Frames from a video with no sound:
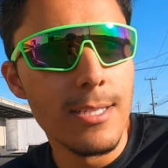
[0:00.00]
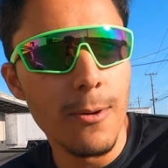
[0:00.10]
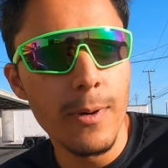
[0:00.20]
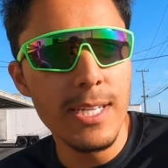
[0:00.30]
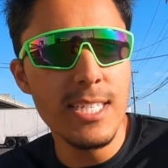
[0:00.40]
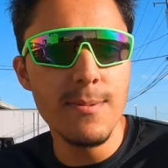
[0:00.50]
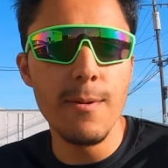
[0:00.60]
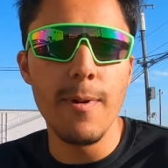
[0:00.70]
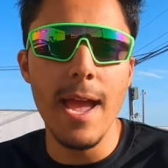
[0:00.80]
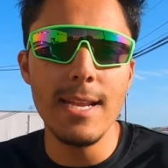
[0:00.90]
So what needs to
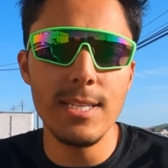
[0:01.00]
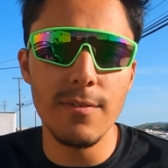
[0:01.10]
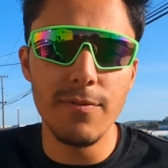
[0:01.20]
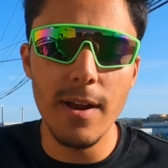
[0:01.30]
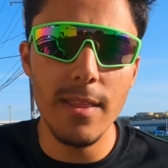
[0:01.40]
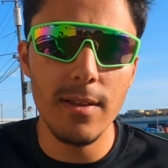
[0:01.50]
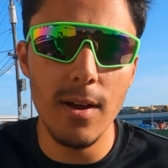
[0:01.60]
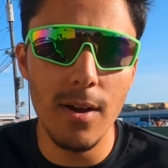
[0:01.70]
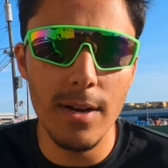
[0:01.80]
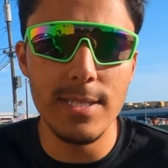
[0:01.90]
be ran to the front of the
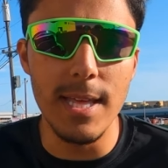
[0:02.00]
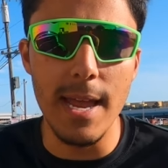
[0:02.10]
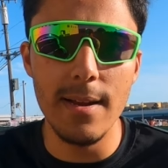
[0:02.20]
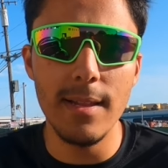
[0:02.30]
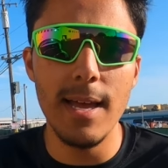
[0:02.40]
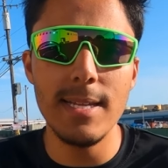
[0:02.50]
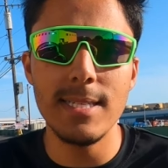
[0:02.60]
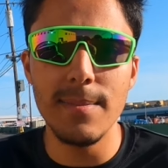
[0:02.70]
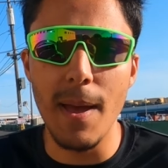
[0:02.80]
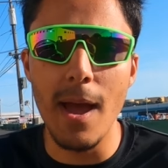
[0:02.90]
car is the air
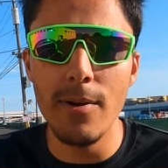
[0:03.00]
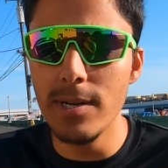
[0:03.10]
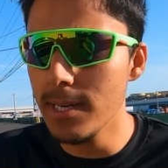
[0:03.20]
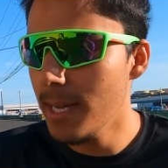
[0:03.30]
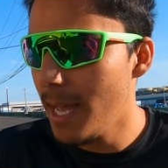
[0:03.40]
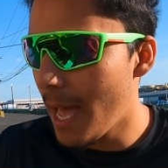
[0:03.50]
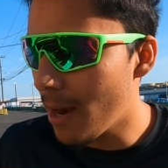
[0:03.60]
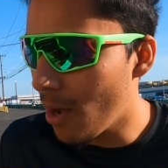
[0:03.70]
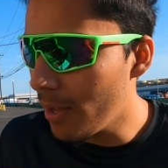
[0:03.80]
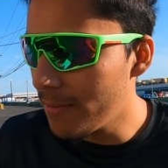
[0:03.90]
lines and the power,
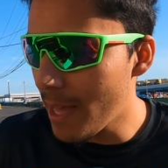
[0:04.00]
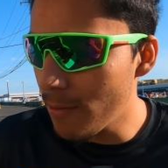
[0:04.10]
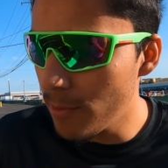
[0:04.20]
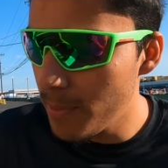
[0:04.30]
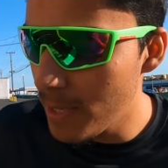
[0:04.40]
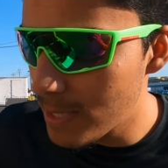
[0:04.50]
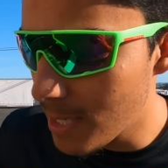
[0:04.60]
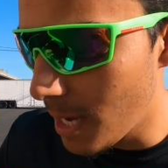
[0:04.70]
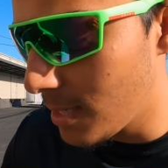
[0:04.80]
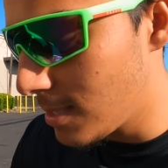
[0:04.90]
and all of that will be
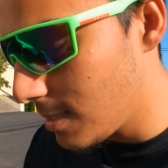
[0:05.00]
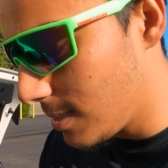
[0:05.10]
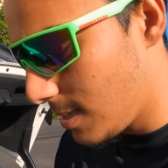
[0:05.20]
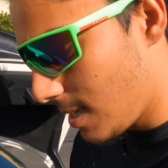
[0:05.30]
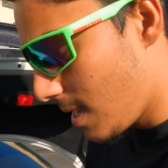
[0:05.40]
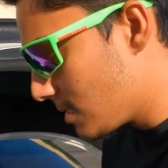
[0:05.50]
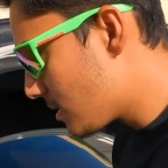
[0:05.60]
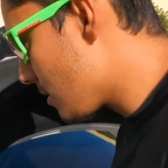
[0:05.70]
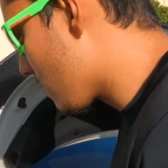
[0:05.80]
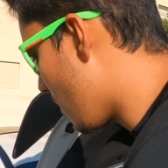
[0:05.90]
tucked into the